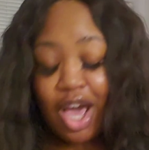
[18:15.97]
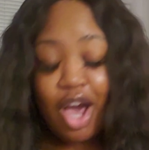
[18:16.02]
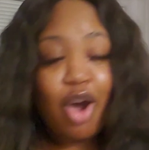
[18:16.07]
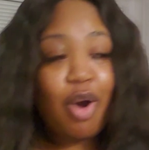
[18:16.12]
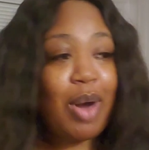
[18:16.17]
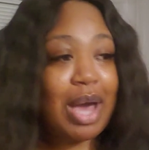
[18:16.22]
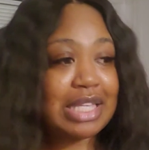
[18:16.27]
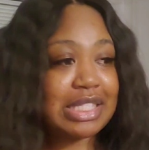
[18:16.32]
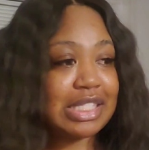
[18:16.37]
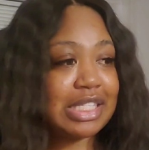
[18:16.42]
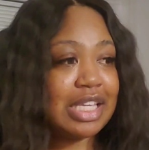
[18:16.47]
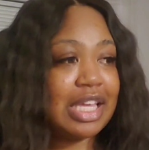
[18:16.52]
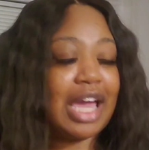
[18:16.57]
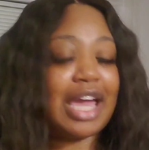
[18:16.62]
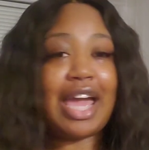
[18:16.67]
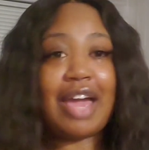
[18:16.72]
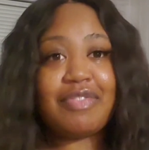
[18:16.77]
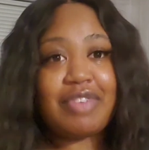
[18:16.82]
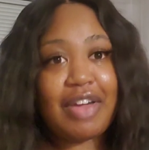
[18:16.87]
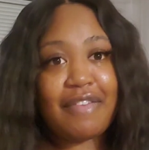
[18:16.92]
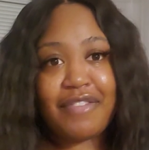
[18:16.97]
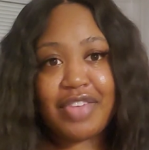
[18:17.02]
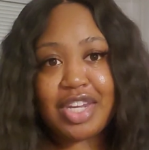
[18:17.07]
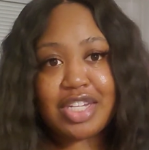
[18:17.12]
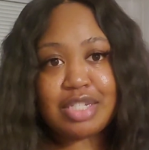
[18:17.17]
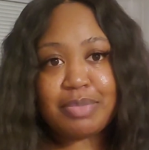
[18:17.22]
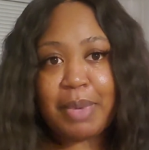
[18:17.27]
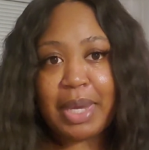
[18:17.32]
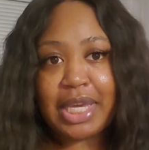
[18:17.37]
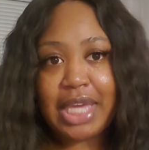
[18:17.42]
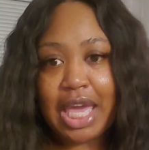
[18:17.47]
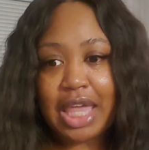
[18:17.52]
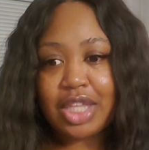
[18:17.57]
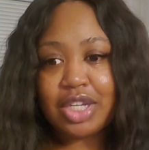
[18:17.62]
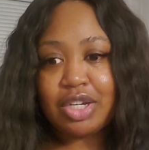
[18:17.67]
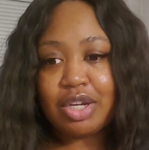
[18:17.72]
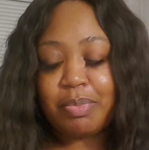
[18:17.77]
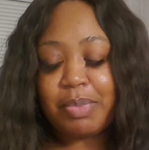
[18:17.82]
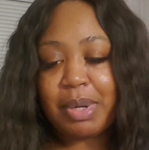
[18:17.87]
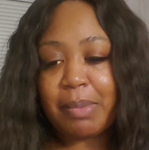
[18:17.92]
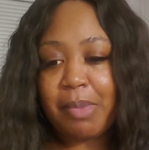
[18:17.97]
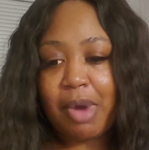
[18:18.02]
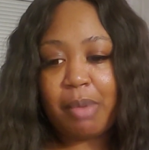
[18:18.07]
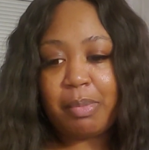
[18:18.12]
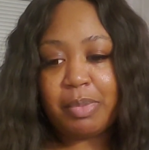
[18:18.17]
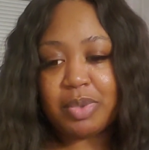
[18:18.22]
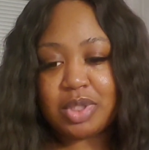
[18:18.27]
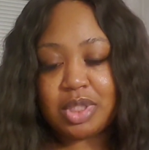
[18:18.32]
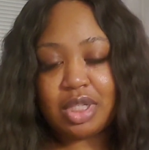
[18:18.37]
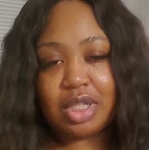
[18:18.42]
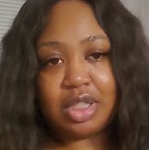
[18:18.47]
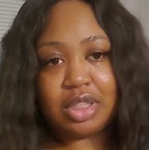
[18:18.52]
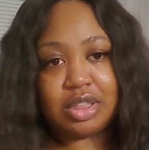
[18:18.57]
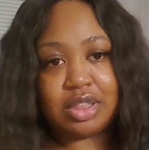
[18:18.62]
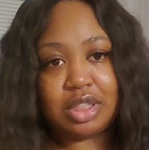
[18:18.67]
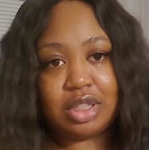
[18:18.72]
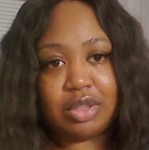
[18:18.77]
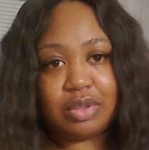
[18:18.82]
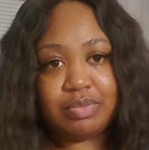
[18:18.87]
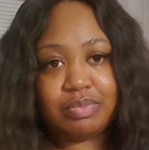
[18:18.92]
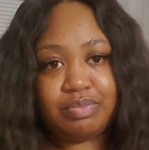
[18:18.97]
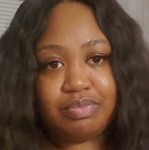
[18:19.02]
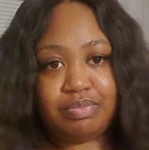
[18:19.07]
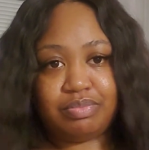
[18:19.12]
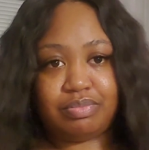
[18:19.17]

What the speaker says: I have not finished my calendar, but I'm almost done, so